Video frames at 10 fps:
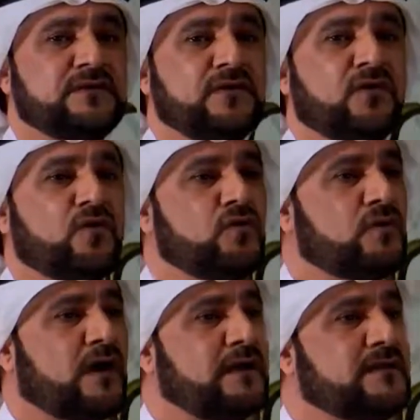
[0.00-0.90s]
or
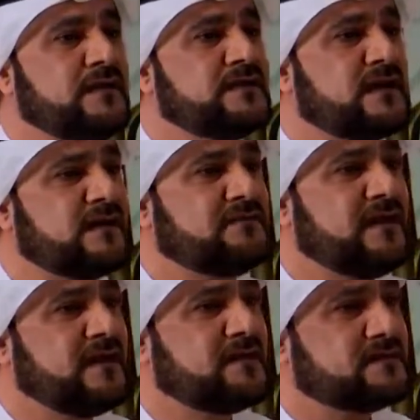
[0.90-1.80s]
your ideas are
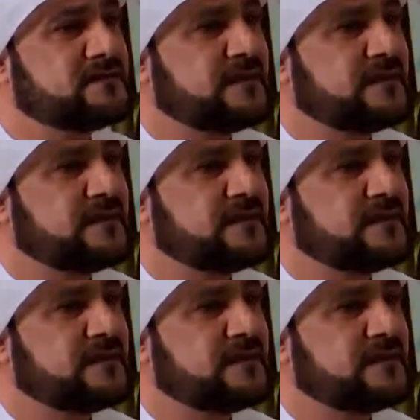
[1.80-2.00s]
failures,